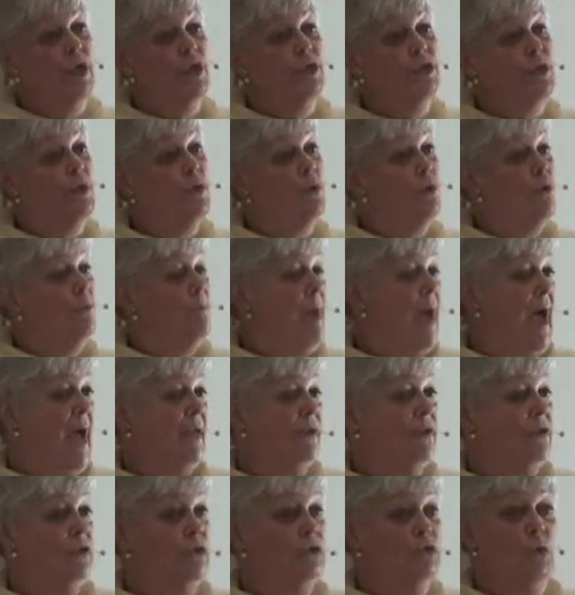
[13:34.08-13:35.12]
you might
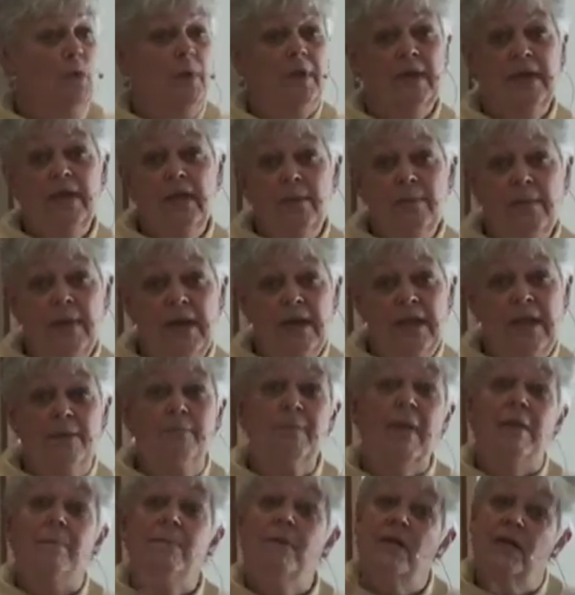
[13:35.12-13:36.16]
join a committee,
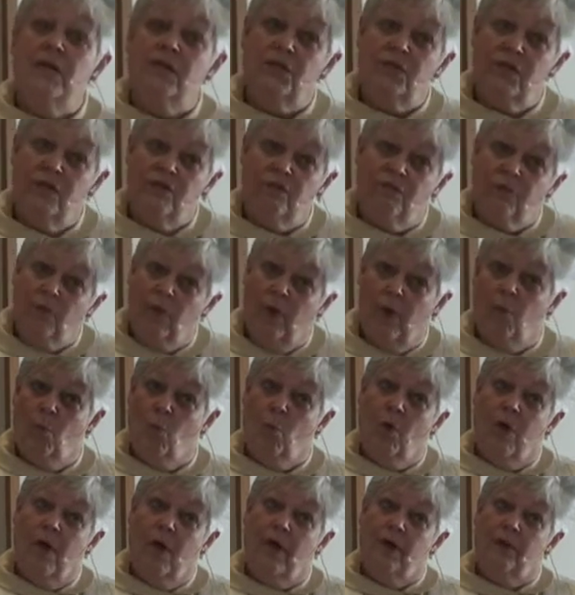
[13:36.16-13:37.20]
maybe a different
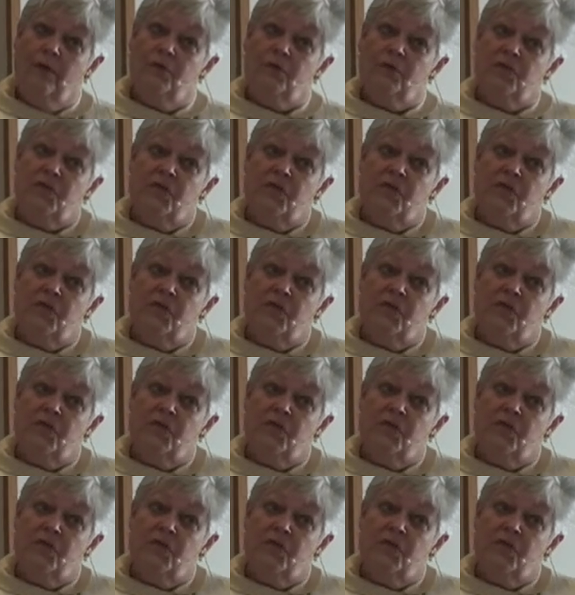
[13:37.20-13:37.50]
one,